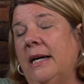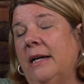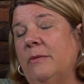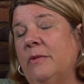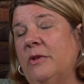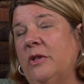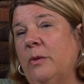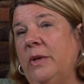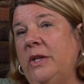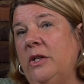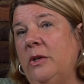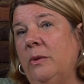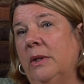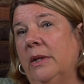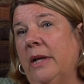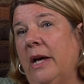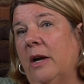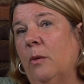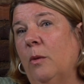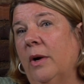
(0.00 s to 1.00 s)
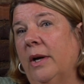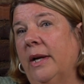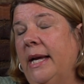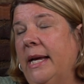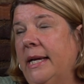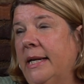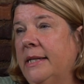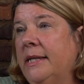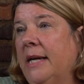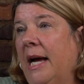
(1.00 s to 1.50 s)
So we do a lot of work
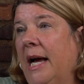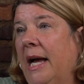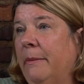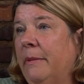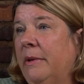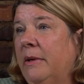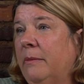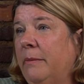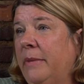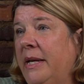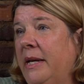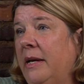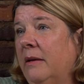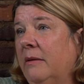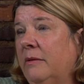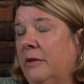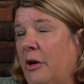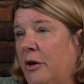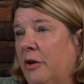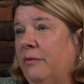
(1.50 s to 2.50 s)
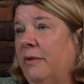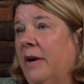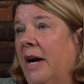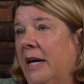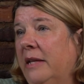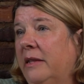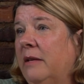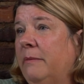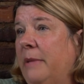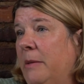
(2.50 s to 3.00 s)
ahead of time, and being
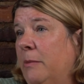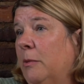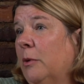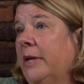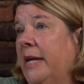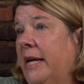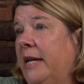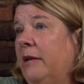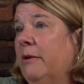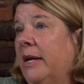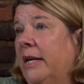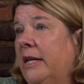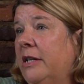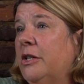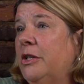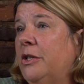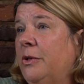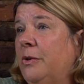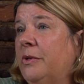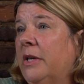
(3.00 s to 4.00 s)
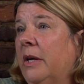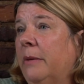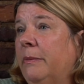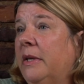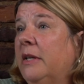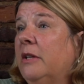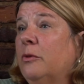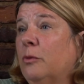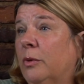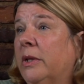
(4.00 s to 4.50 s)
notified that people are getting ready to do
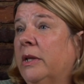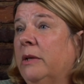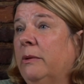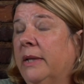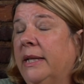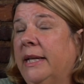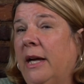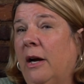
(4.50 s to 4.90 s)
something is really, really